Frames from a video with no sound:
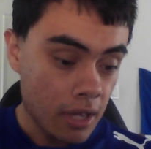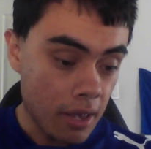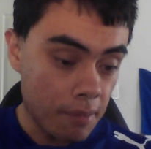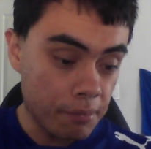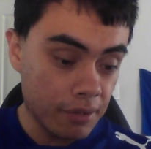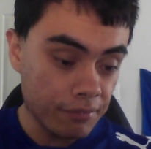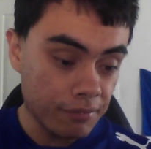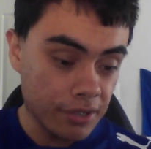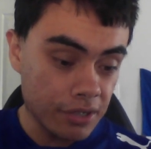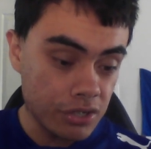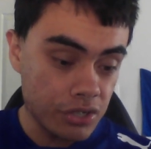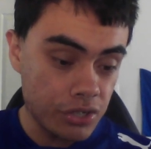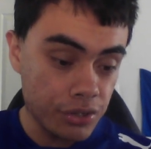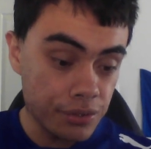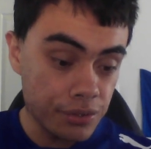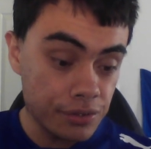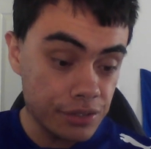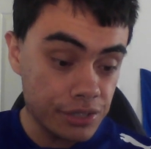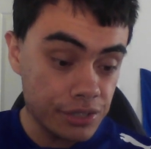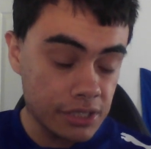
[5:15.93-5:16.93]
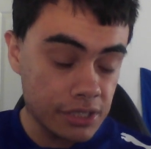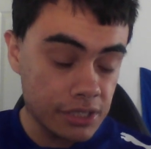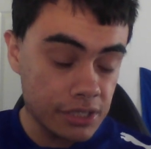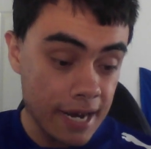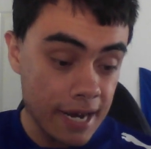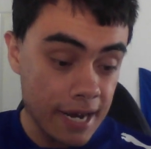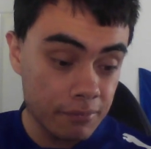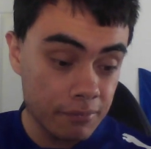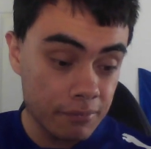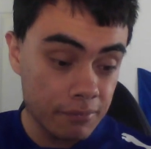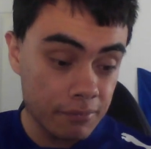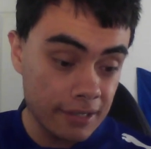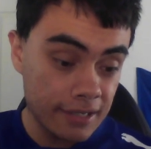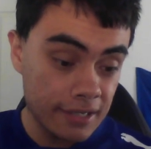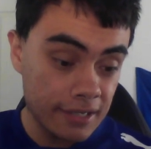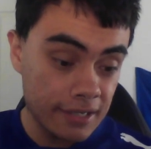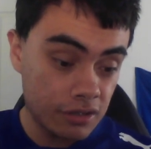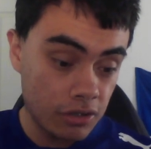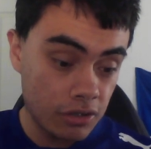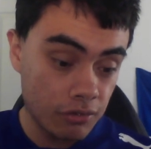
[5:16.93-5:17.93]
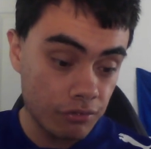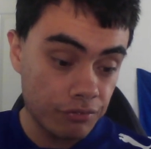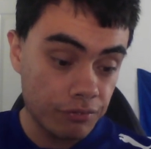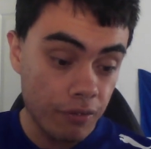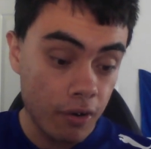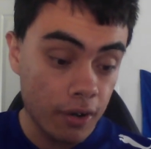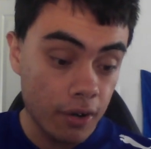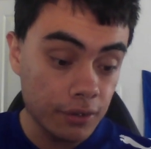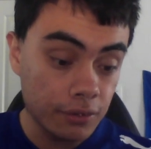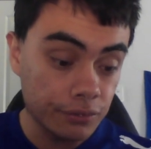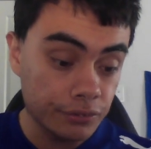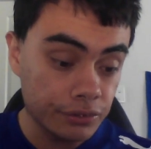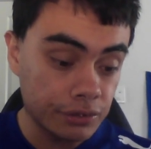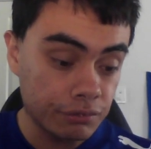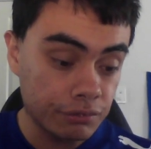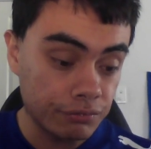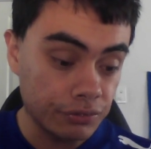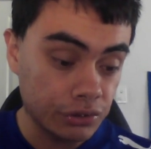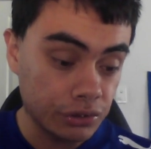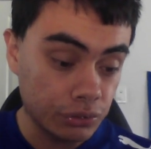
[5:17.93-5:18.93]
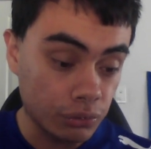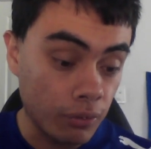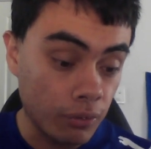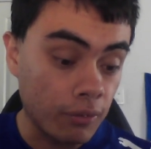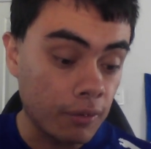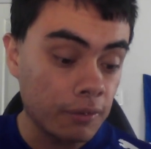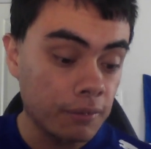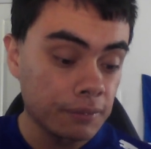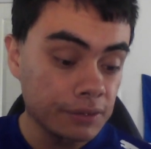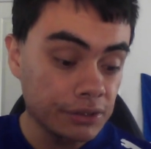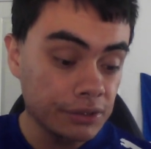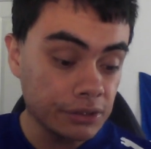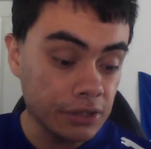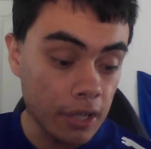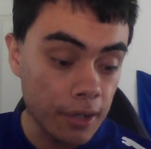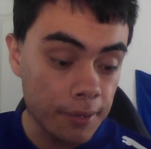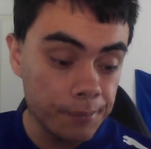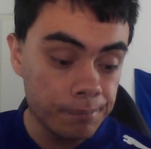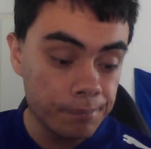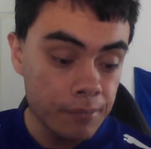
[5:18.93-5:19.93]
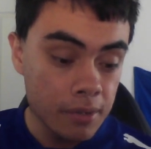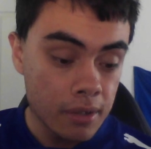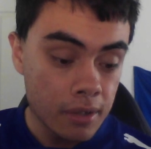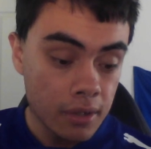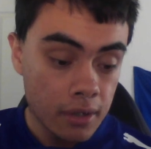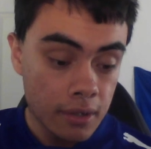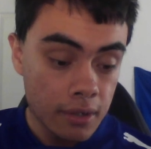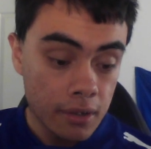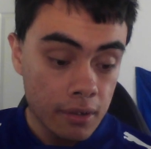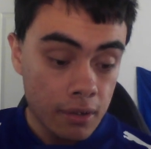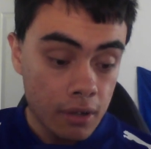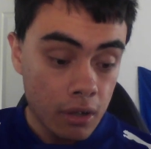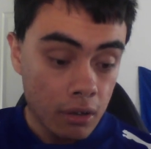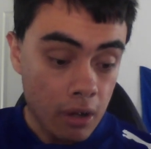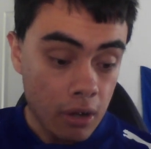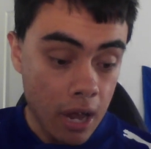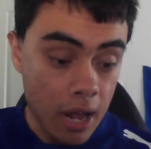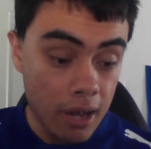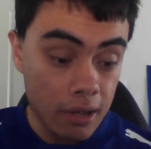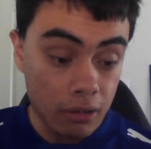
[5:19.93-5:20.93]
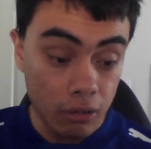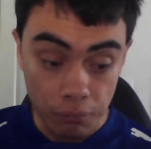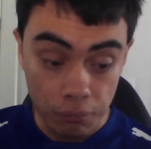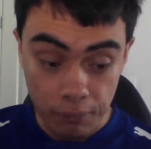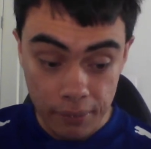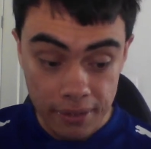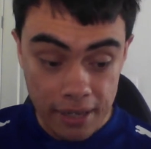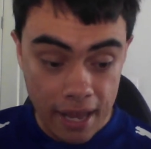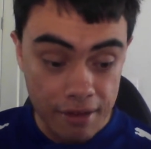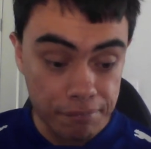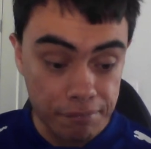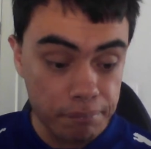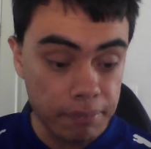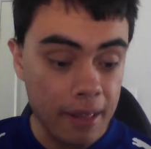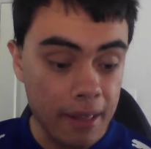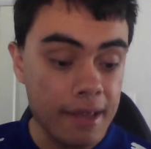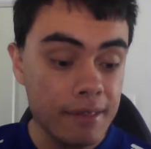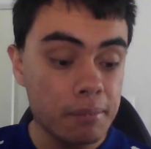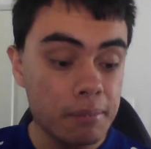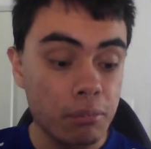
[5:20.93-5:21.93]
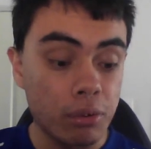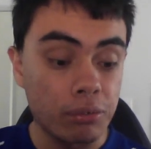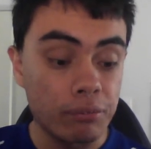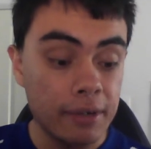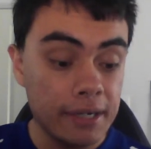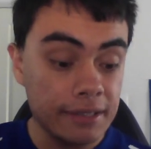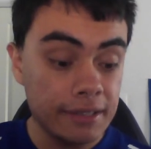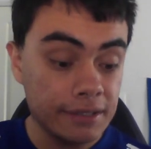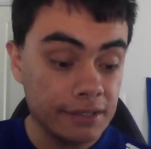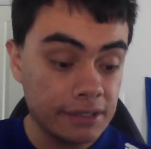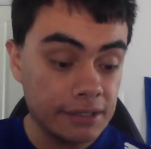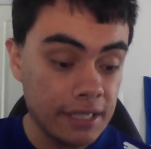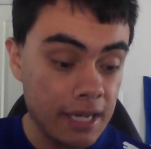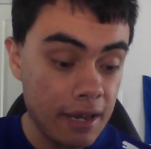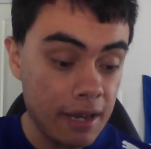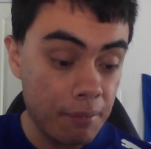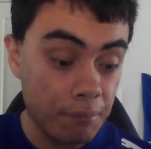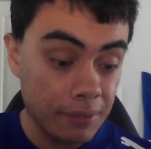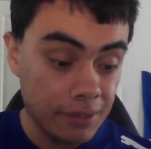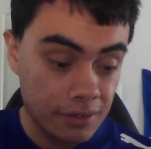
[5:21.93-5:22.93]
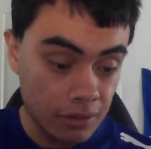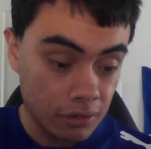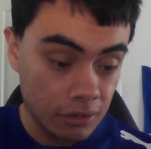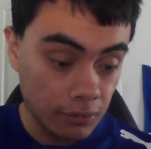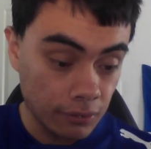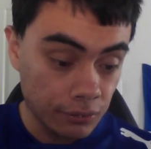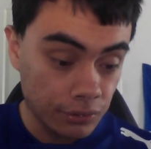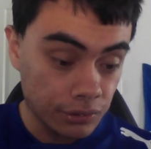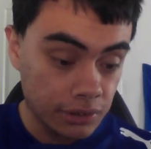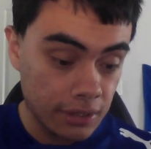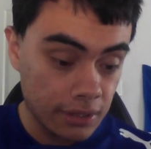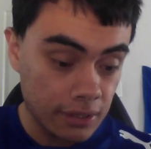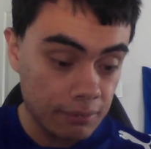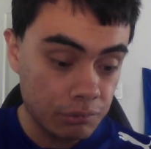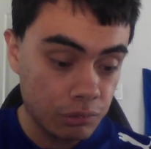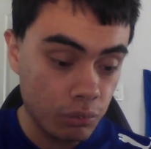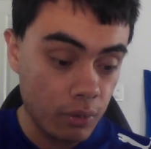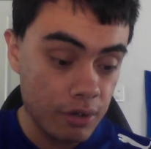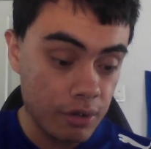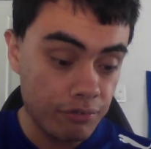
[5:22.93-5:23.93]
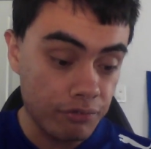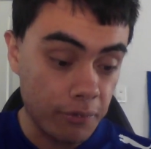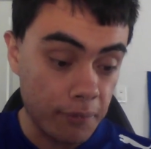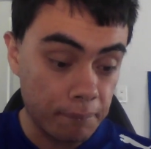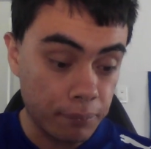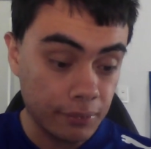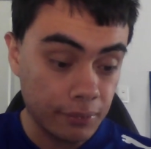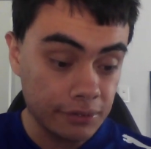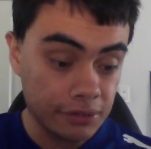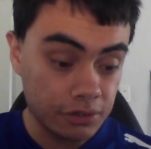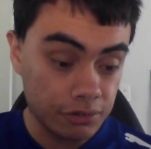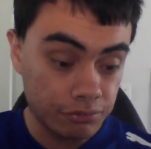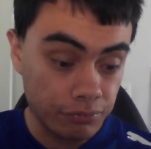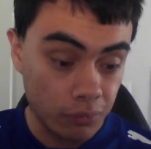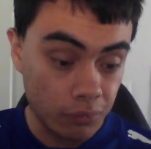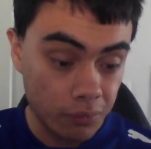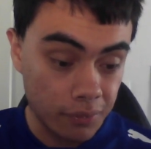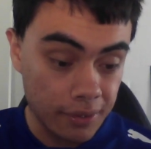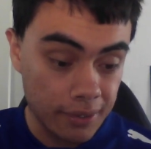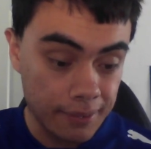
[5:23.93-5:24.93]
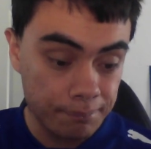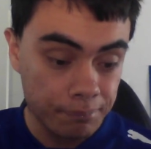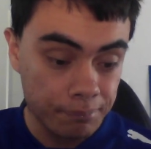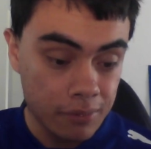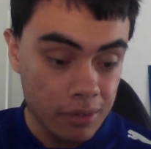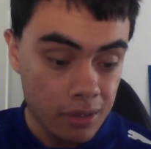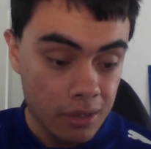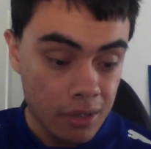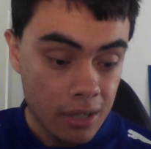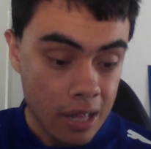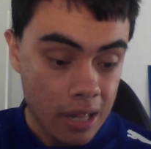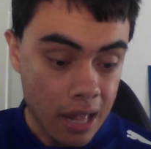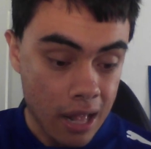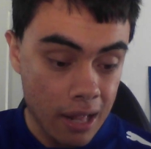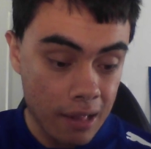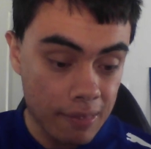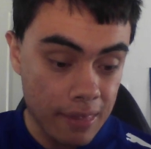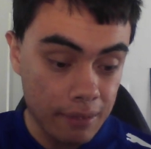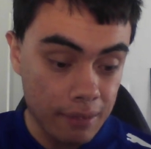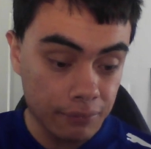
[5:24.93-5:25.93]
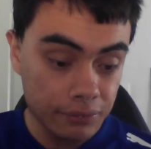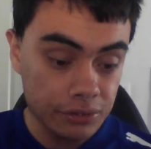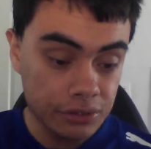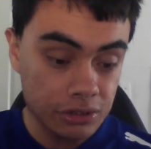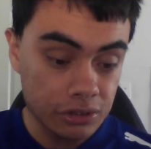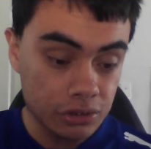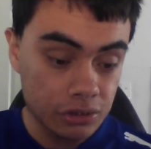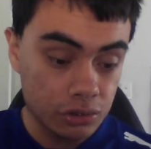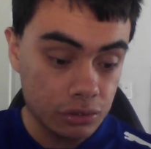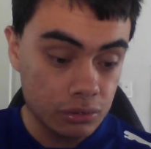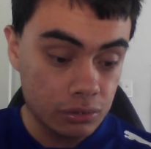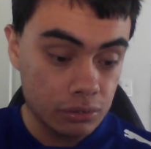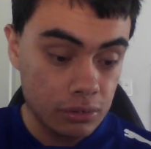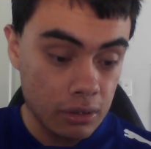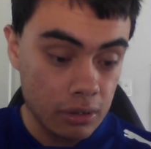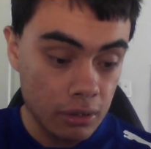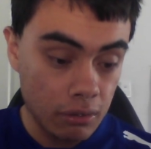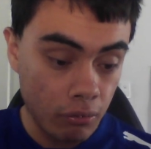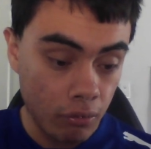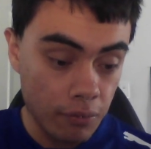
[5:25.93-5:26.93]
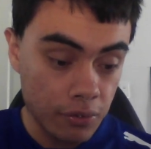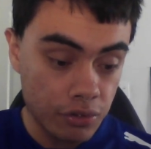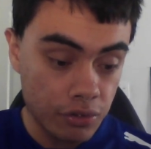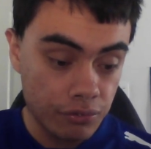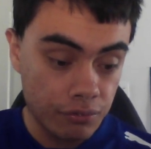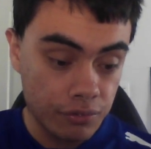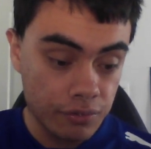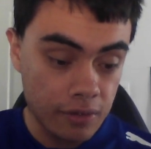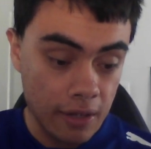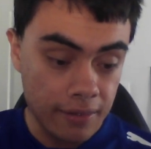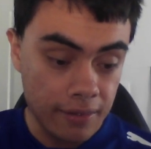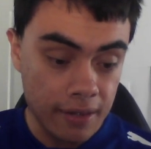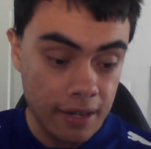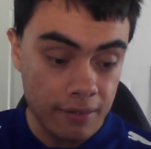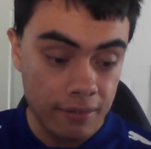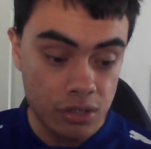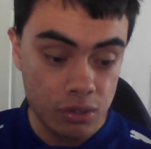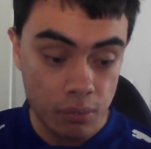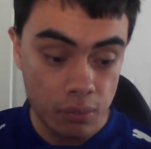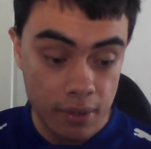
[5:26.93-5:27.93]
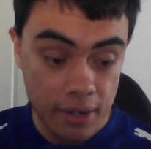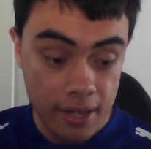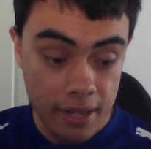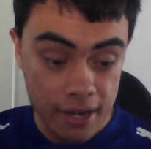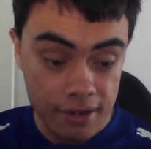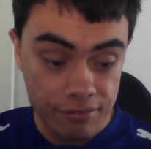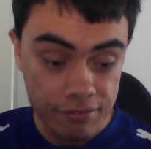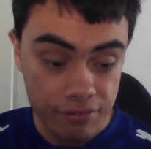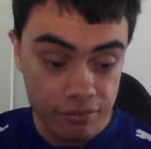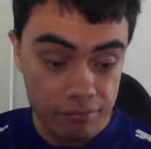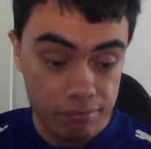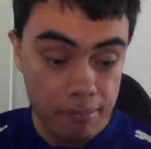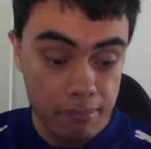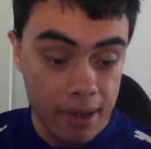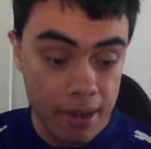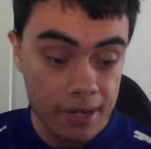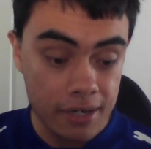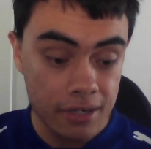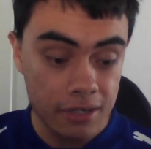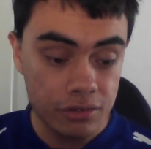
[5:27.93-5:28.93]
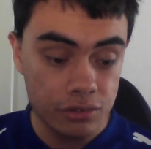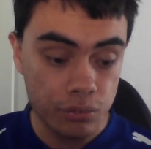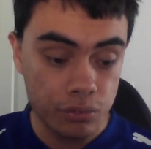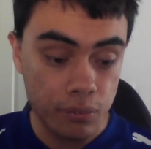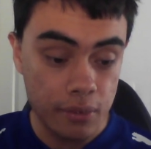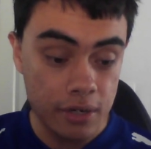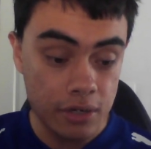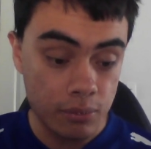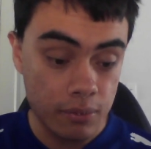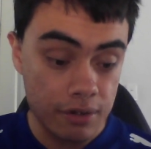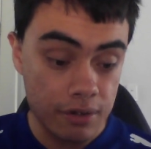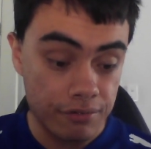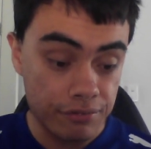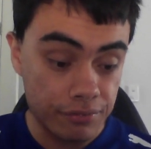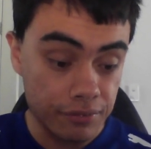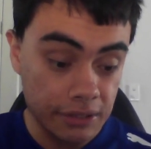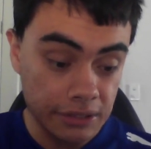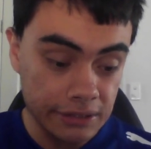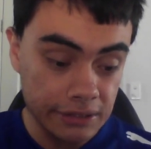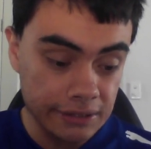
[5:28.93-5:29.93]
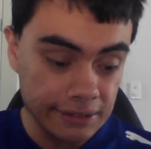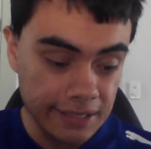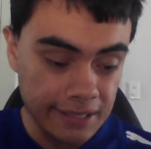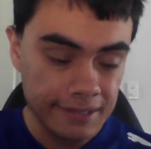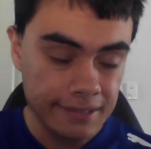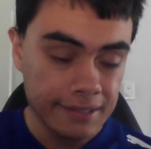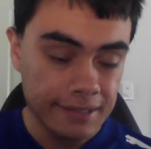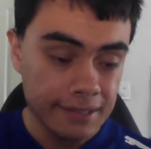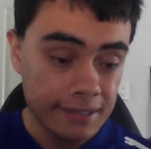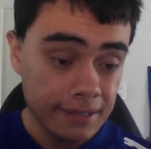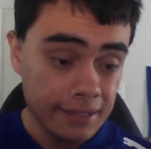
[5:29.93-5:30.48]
a bit of a huge statement leading into the finals for sure. So, uh, look, we have played them already this year, and we did lose to them 24 points to 14. Um, that was in, on the Sunday, the 28th of May, 2023. So,